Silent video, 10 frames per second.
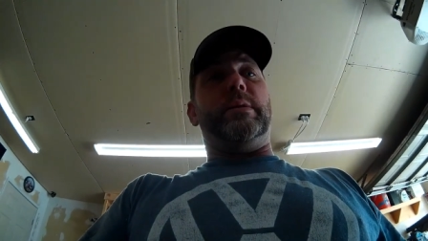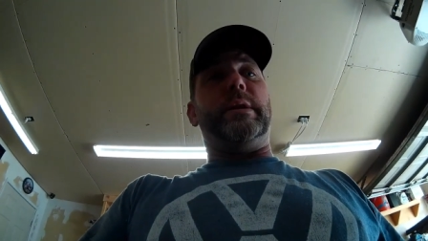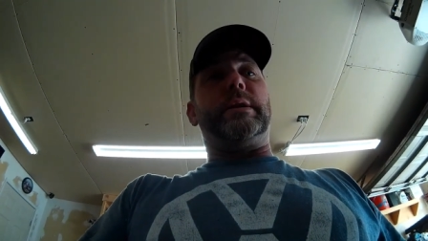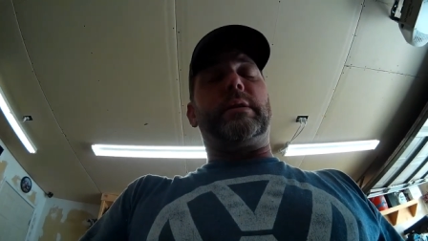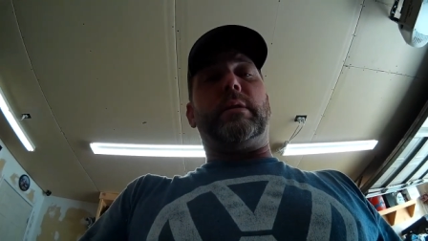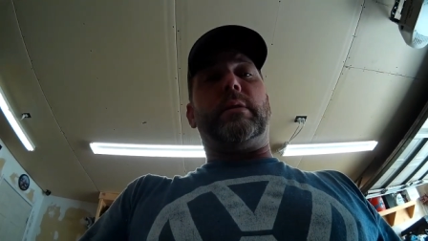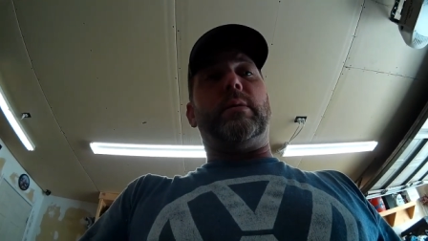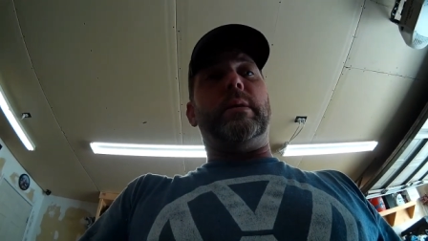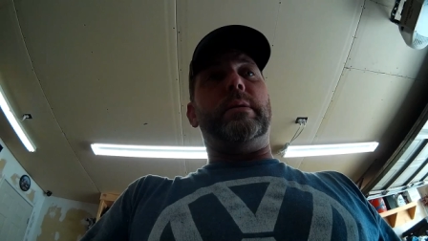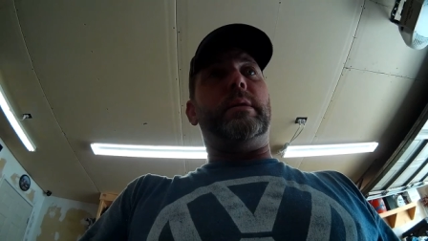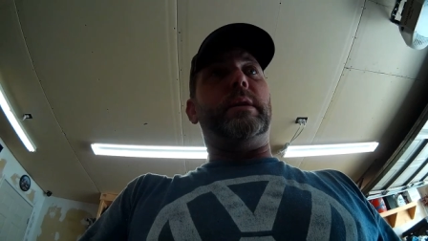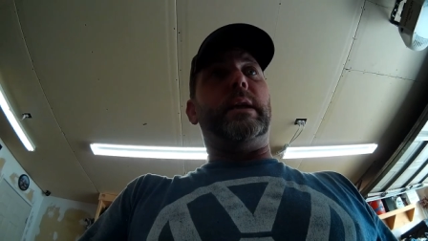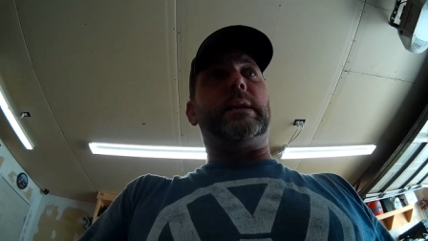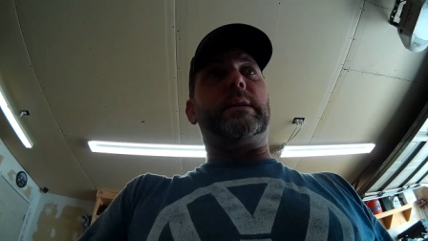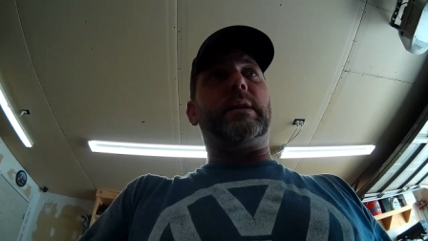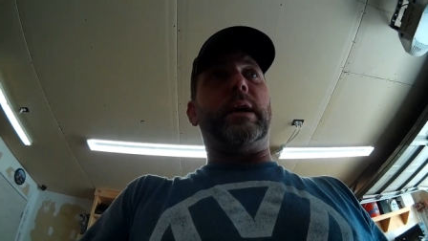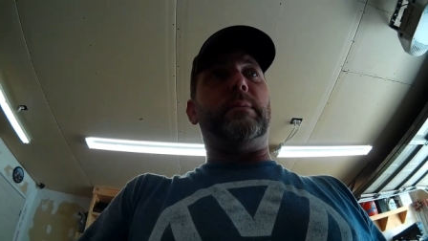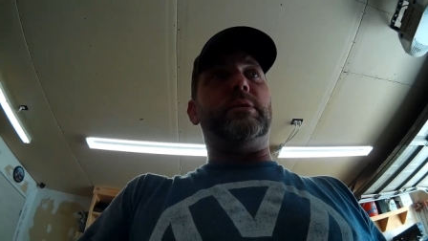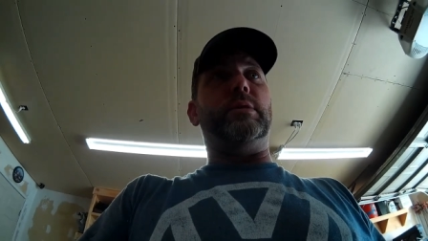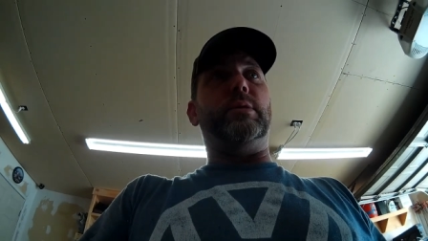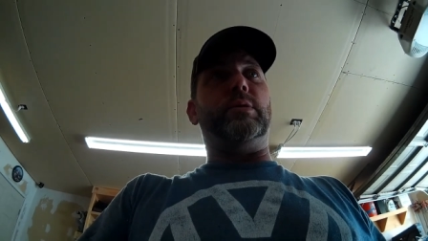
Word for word: So it's time to